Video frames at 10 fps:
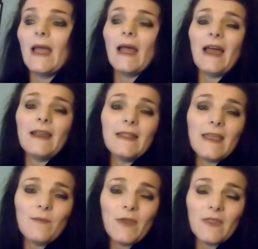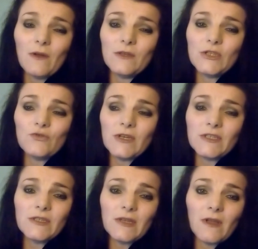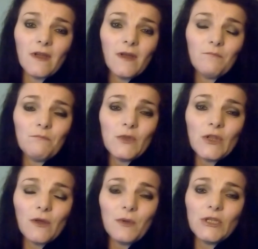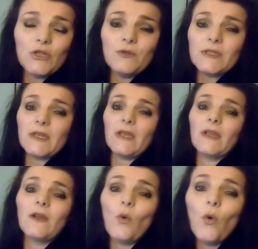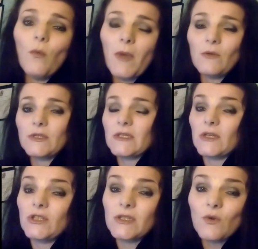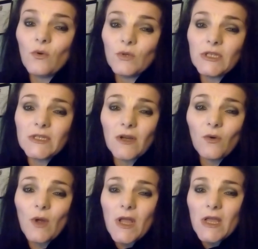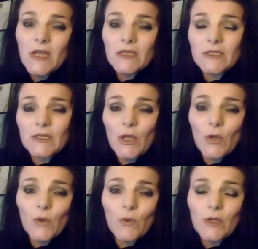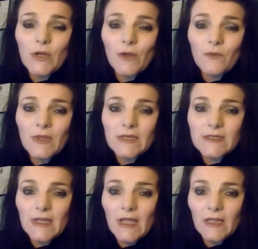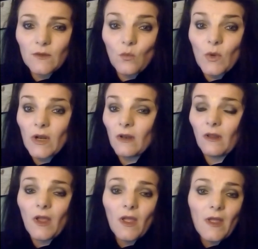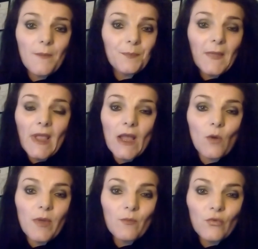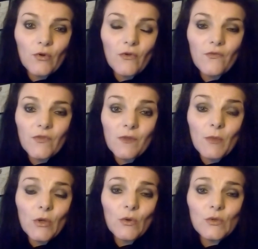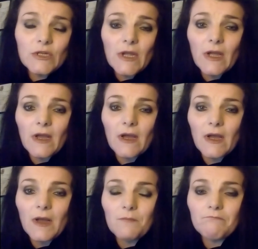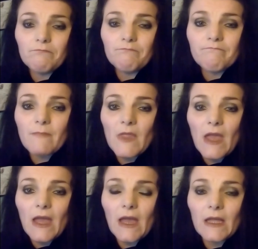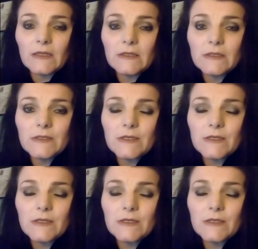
and inhibit those stress, inducing hormones such as cortisol. So, this again will help improve the mood, and